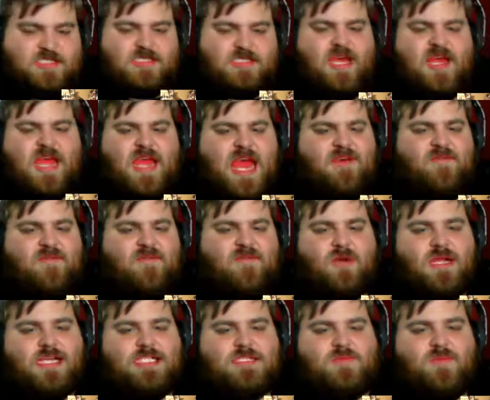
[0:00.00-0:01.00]
they haven't
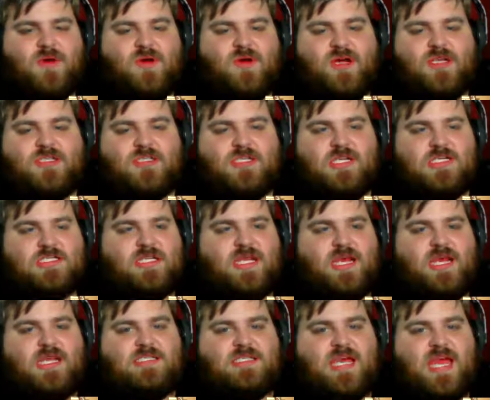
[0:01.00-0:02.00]
released much, just that
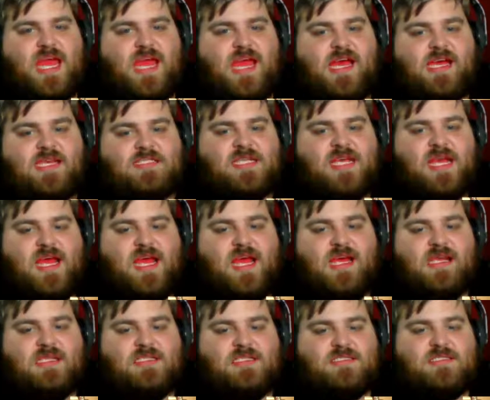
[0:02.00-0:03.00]
he's cast
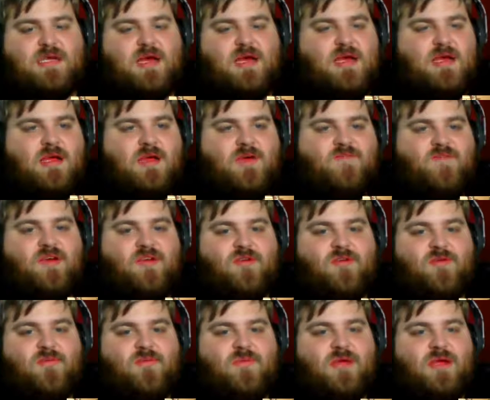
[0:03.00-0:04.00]
as
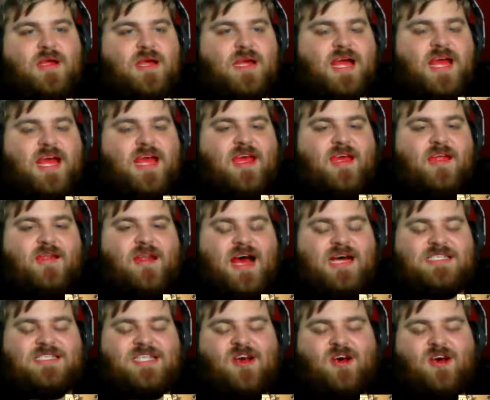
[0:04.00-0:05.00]
Venom. And
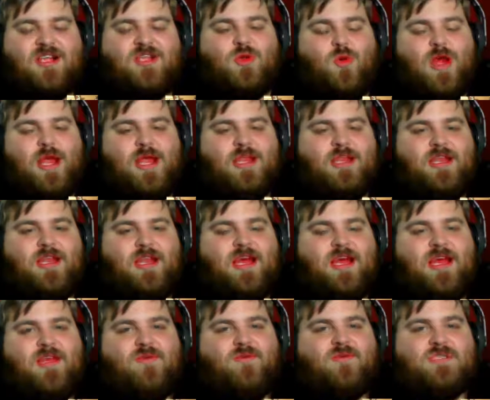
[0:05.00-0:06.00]
I saw a tweet
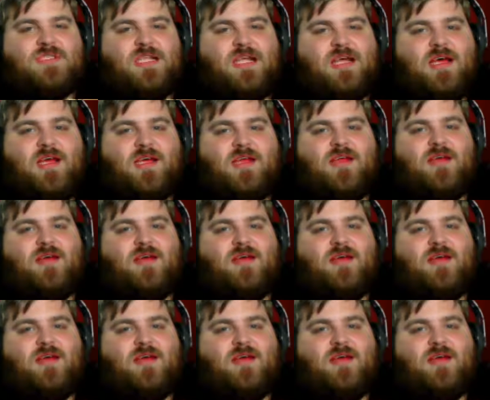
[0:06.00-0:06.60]
today that was like,